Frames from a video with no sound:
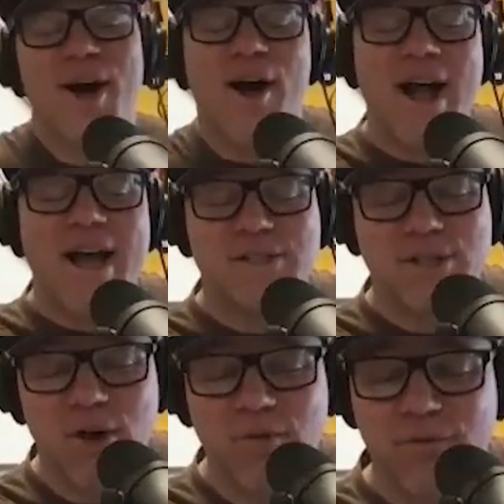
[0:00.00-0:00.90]
All right.
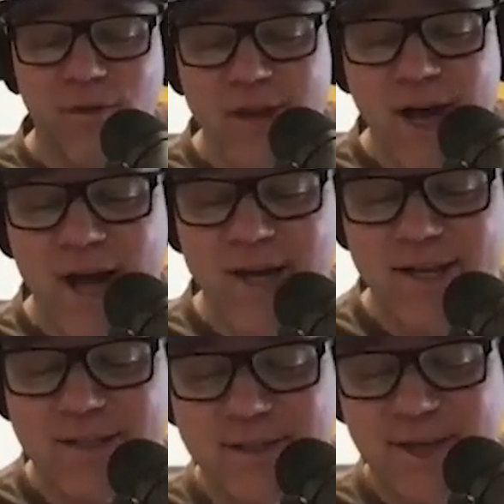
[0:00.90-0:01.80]
So for the
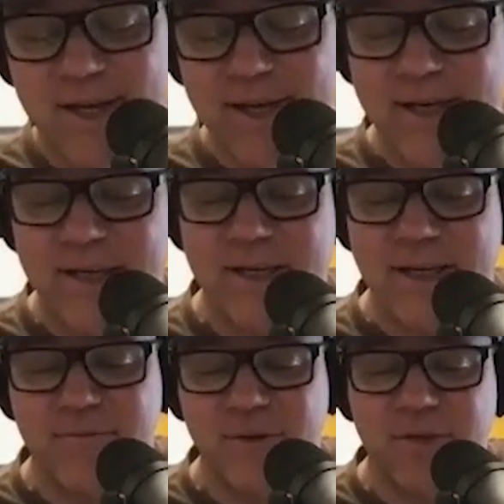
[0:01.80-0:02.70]
audience, again,
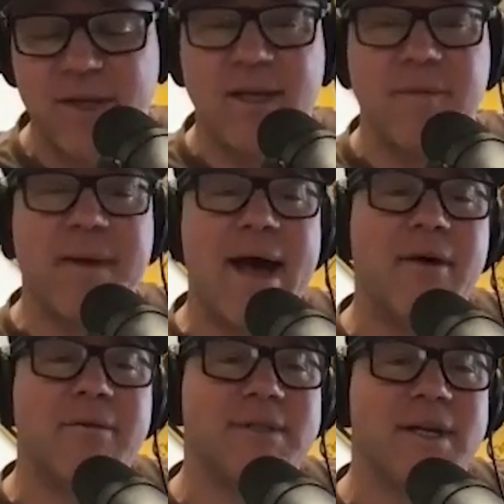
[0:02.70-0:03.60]
if you're thinking
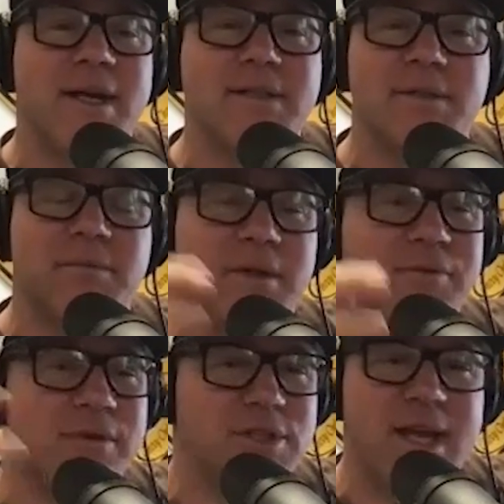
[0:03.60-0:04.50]
about some
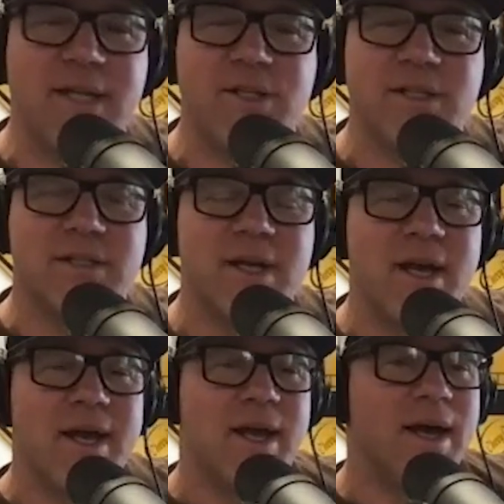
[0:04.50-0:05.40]
different changes,
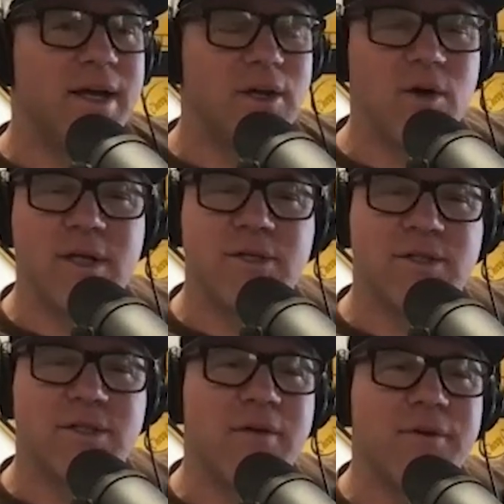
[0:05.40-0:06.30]
go get
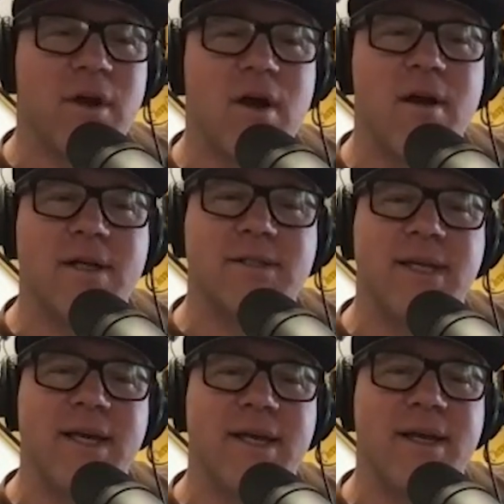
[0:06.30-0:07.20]
yourself an RS
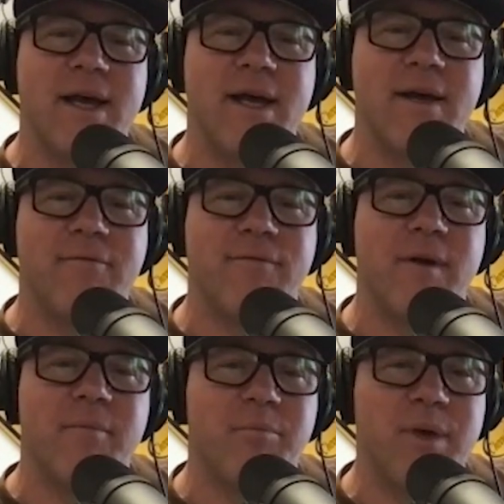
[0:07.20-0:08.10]
kit
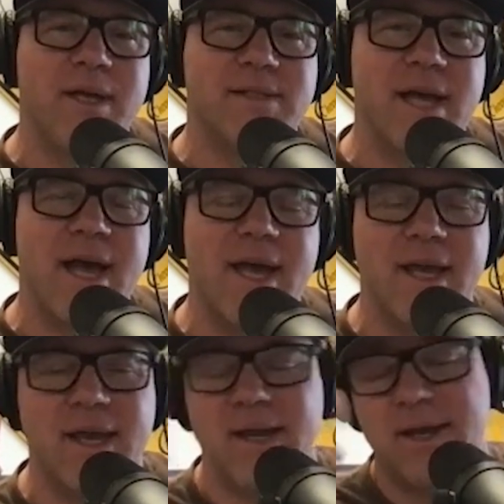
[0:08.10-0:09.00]
from PSI,
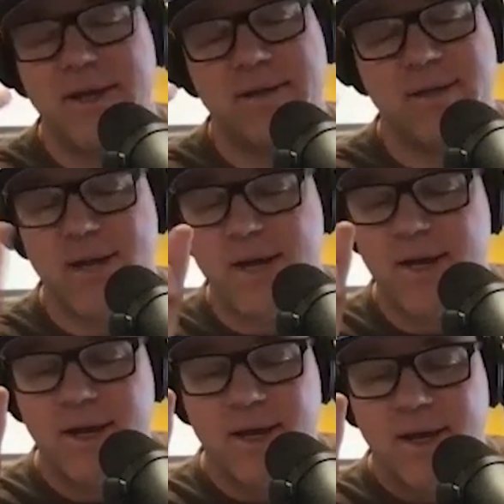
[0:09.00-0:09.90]
and
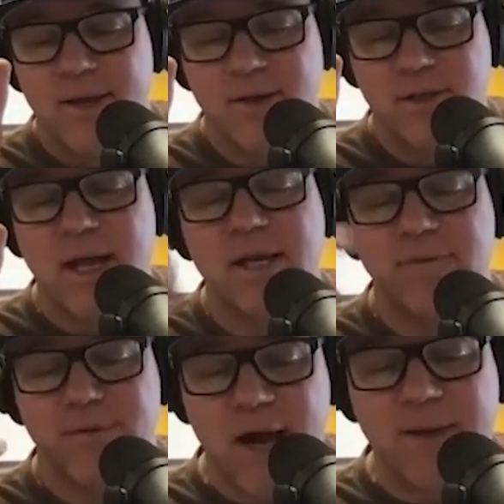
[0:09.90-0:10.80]
there's a lot of
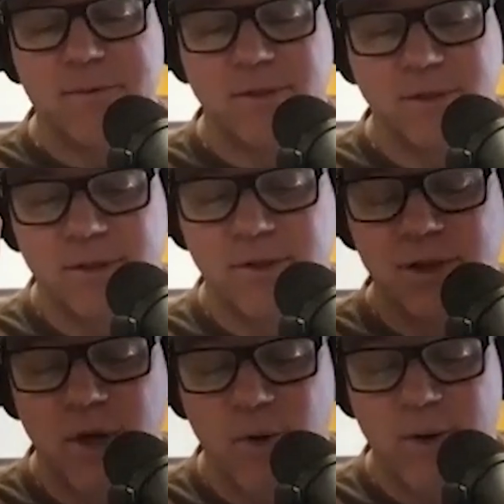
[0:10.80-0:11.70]
different options.
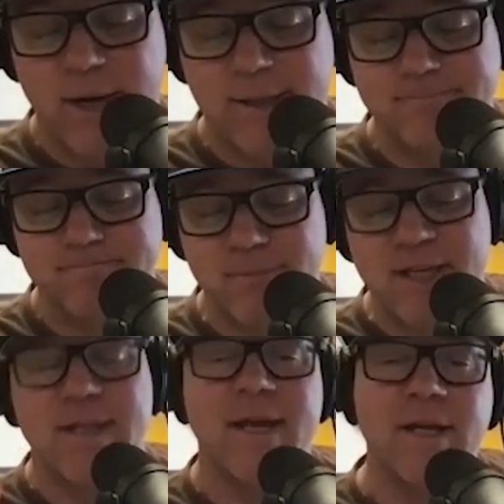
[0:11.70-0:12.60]
So
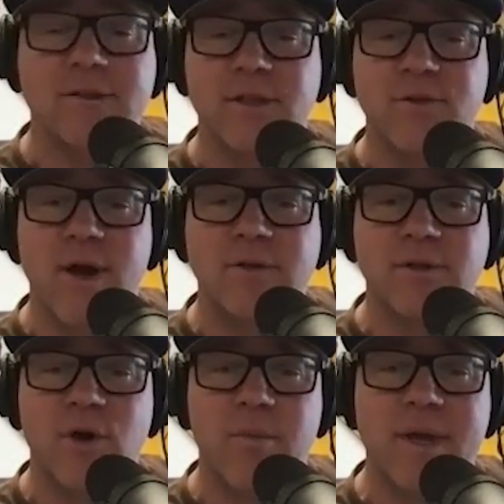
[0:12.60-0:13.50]
anything else to throw out
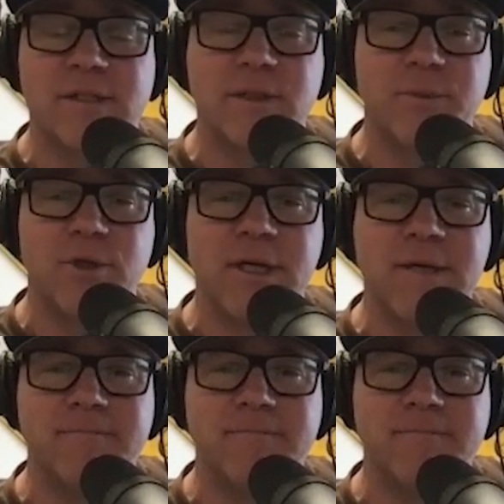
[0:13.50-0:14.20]
to the OBS community?